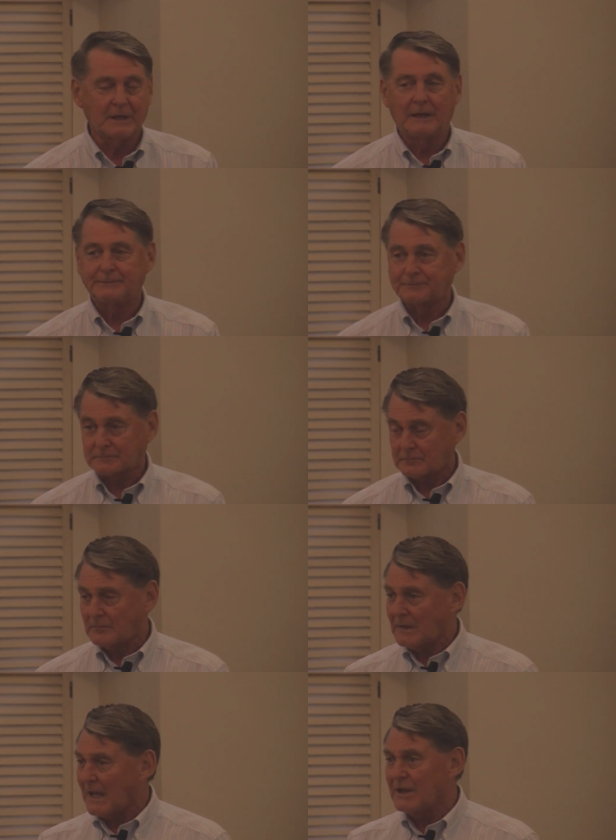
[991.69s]

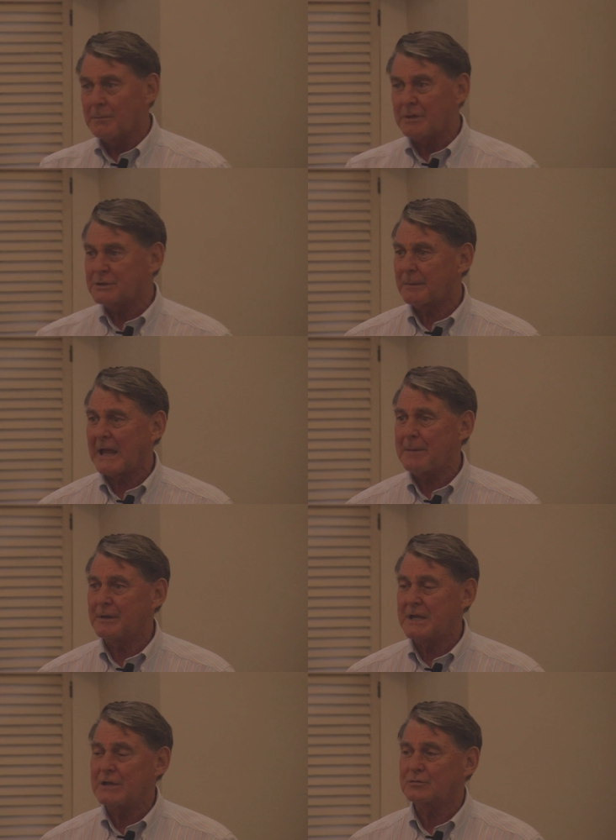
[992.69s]
and the mothers became
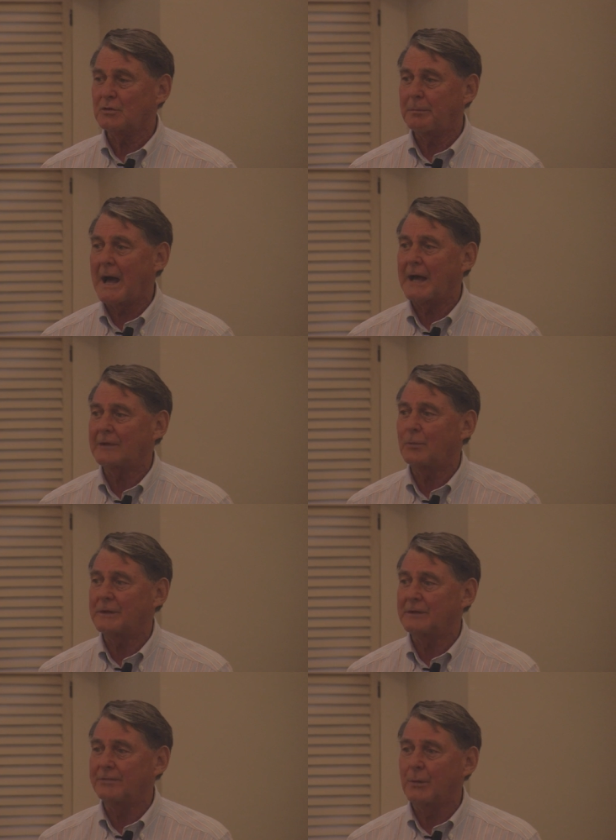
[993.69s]
an integral part of
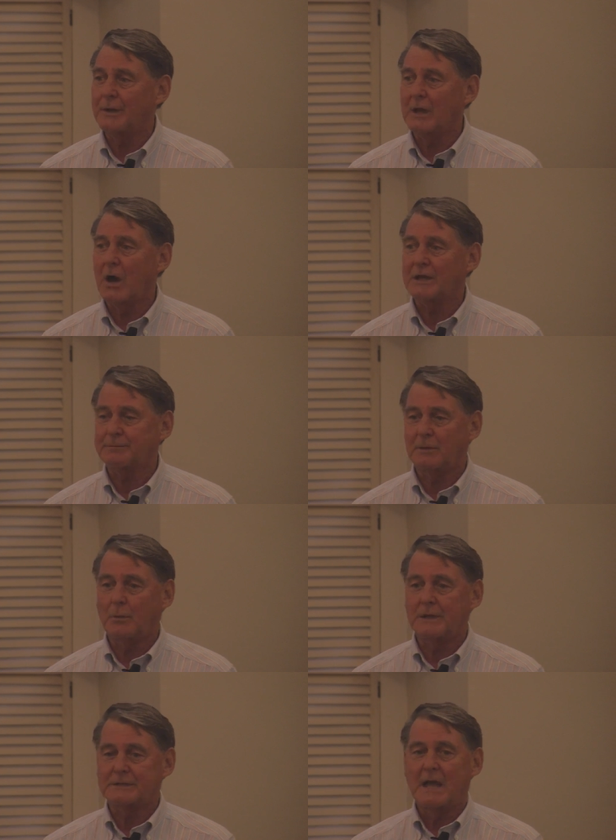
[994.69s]
what the floating hospital
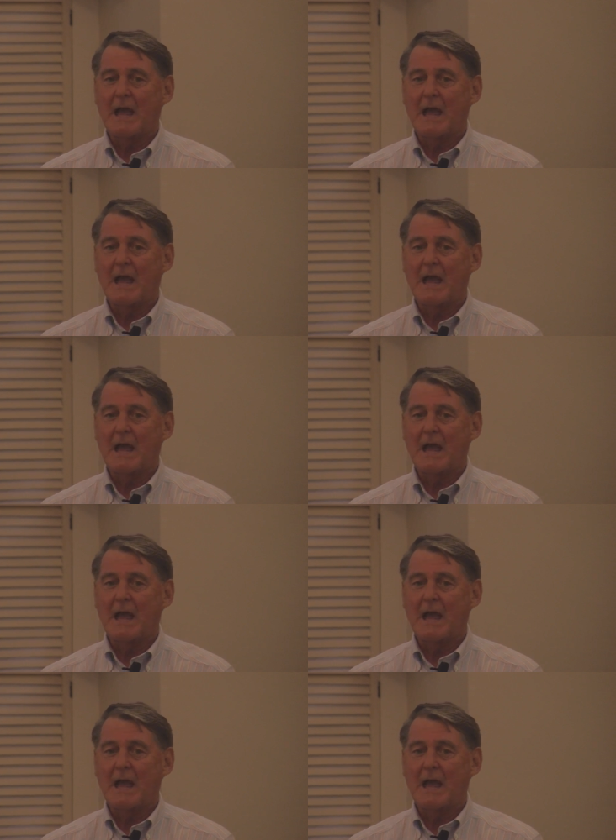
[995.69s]
was.